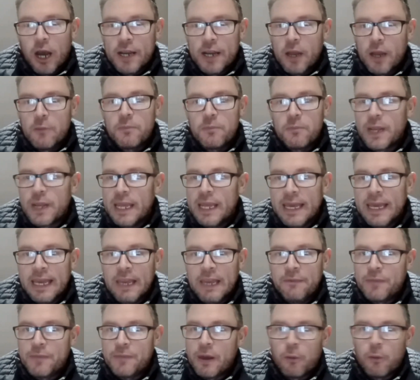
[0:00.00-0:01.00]
I don't
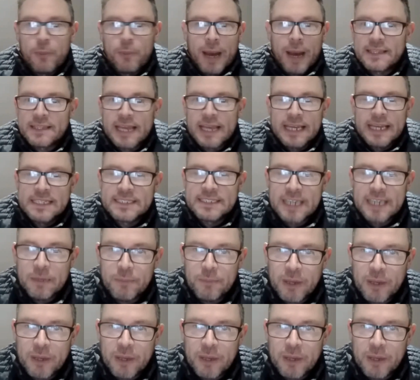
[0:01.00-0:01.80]
believe they'll backdate it,